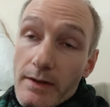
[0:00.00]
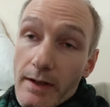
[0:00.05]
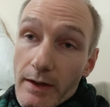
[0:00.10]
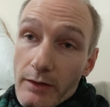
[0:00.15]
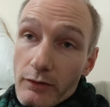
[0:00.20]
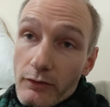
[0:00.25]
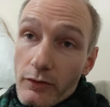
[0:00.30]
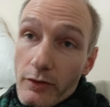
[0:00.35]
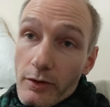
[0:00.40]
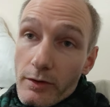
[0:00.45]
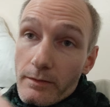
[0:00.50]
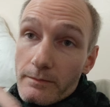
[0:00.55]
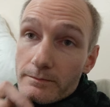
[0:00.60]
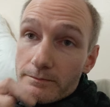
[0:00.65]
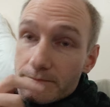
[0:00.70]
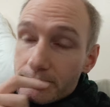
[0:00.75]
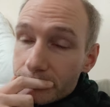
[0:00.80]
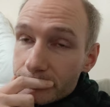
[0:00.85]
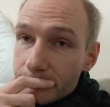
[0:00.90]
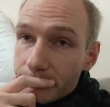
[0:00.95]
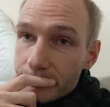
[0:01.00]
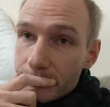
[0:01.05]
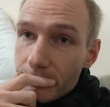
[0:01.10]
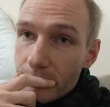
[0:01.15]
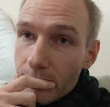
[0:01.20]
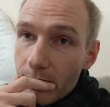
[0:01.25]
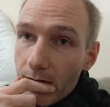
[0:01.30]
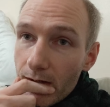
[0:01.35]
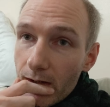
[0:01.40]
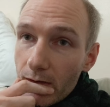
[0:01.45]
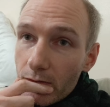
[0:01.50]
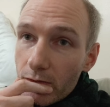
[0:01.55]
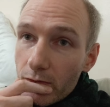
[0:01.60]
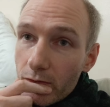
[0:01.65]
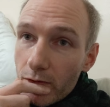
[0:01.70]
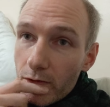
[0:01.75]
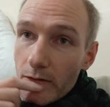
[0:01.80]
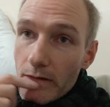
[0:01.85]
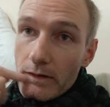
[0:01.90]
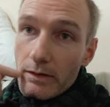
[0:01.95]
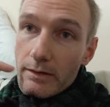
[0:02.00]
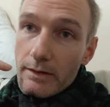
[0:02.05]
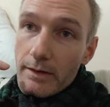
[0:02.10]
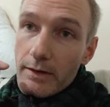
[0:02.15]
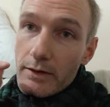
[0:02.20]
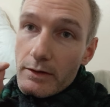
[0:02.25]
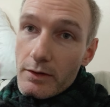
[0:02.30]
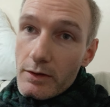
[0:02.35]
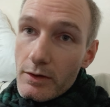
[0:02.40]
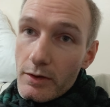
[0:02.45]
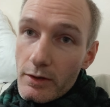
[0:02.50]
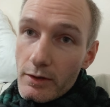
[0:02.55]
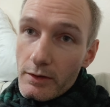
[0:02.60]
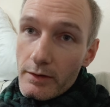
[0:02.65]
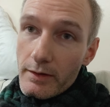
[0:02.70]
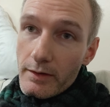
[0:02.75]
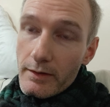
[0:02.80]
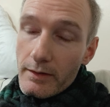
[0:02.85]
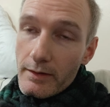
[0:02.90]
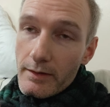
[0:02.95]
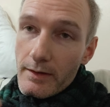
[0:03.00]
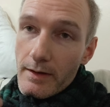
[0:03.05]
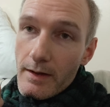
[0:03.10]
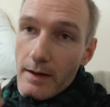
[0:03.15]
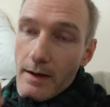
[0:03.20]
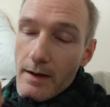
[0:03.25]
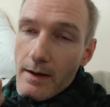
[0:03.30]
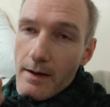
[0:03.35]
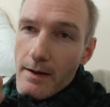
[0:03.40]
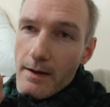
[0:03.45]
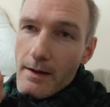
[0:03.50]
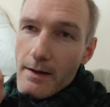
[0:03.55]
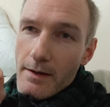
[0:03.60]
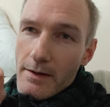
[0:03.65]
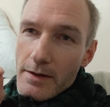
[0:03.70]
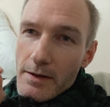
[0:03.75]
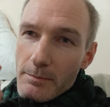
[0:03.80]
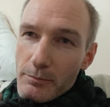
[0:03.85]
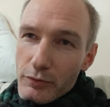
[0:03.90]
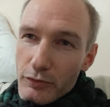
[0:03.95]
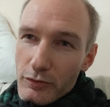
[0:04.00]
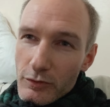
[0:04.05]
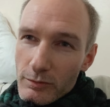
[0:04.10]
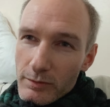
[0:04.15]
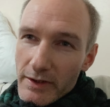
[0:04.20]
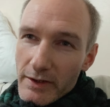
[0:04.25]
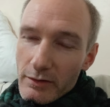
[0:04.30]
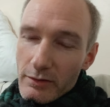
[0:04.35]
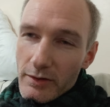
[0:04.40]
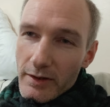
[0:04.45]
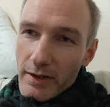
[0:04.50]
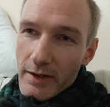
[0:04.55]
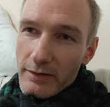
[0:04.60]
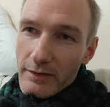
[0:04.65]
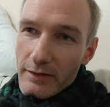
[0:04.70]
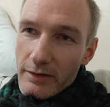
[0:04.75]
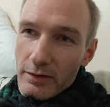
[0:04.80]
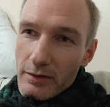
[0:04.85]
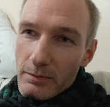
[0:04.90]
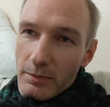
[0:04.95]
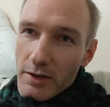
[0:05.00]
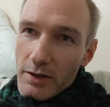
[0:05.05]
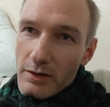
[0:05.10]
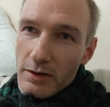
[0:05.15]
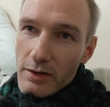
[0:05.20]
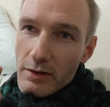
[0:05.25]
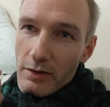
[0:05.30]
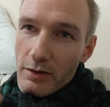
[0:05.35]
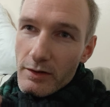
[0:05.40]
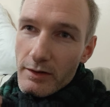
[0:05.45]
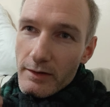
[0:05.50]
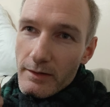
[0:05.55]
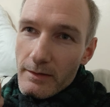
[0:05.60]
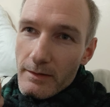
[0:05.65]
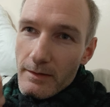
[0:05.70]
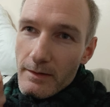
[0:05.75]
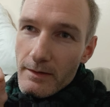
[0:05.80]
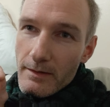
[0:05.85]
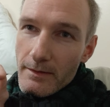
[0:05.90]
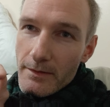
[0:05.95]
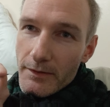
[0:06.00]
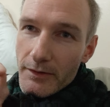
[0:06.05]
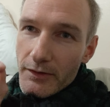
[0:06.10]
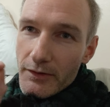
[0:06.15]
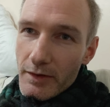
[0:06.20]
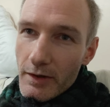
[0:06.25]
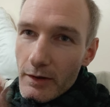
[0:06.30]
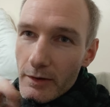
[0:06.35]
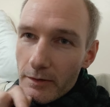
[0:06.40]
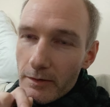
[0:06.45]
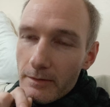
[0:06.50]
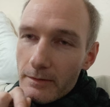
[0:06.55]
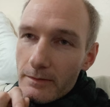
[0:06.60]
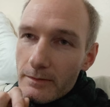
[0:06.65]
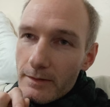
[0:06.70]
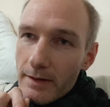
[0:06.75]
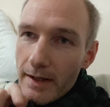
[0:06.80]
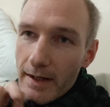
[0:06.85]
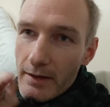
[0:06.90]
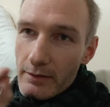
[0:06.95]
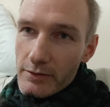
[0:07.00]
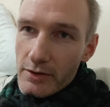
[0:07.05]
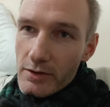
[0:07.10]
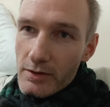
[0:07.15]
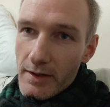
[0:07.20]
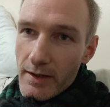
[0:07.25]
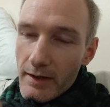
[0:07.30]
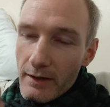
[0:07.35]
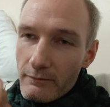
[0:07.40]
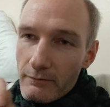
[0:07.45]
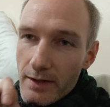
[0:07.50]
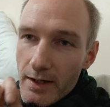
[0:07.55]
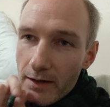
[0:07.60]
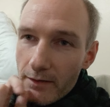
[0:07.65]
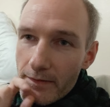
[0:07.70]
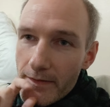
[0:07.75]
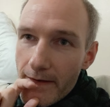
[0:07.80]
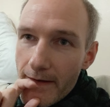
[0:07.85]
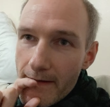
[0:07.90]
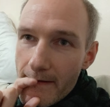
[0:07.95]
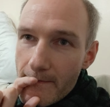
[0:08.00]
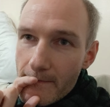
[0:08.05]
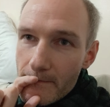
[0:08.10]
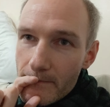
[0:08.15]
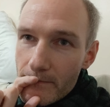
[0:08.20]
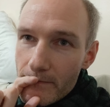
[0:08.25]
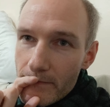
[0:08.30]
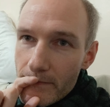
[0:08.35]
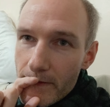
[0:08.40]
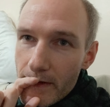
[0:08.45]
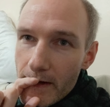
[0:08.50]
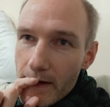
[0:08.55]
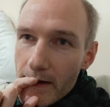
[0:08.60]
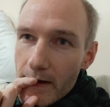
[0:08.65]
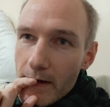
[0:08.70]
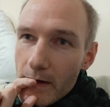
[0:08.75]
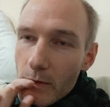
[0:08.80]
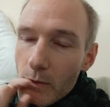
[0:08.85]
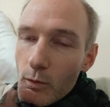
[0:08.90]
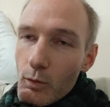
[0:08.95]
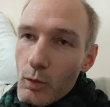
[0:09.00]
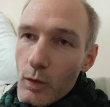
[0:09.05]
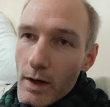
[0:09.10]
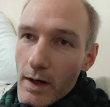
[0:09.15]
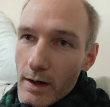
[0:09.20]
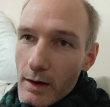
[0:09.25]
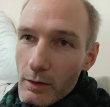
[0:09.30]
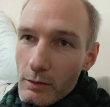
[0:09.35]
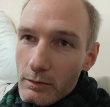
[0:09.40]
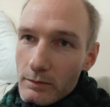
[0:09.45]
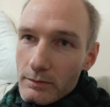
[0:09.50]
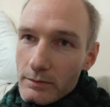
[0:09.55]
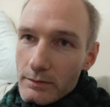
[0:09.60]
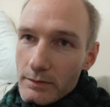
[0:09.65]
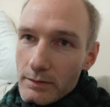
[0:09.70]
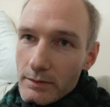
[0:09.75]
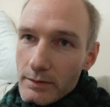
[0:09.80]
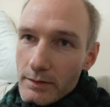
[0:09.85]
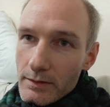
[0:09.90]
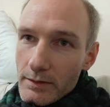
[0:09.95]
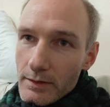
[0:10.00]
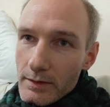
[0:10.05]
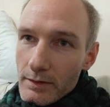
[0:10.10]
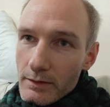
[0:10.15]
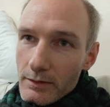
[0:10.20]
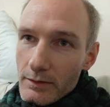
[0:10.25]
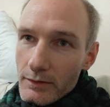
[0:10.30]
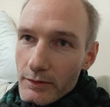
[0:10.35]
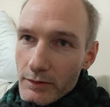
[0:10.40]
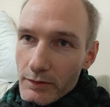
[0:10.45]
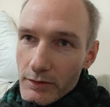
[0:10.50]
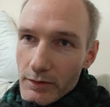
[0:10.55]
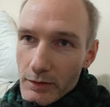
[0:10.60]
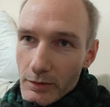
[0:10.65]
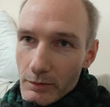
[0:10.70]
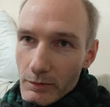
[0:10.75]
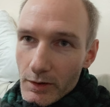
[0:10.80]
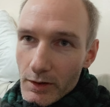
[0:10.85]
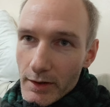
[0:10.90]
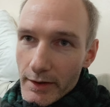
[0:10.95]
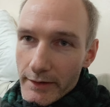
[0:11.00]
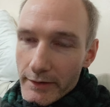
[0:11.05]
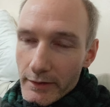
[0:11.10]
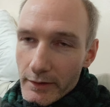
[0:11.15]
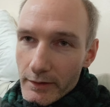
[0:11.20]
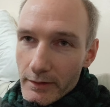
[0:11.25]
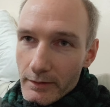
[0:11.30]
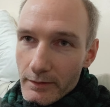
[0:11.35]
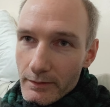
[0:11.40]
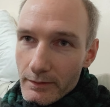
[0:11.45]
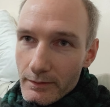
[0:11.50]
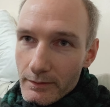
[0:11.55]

That's true. That's true. You could. You're probably not going to, but you could. So, how do you get around that? Well, do what I do.